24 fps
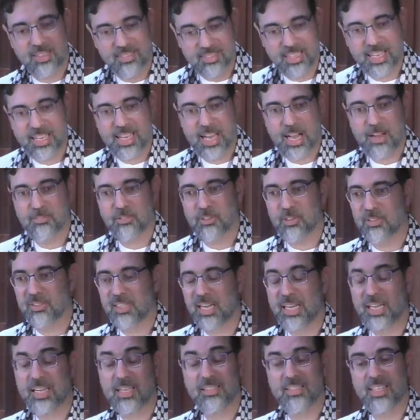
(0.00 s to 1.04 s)
day after
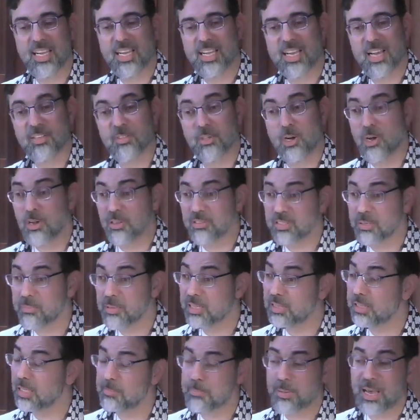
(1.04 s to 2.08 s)
day, and
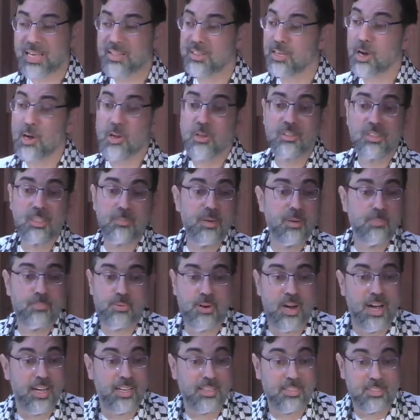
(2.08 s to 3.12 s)
ultimately pay the ultimate
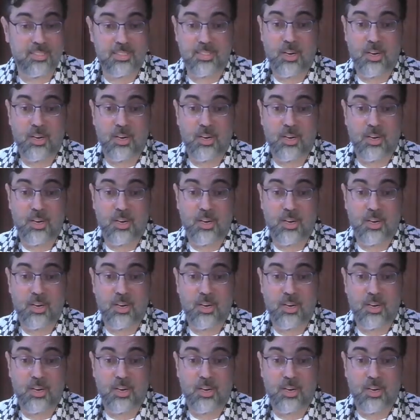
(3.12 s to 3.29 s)
price,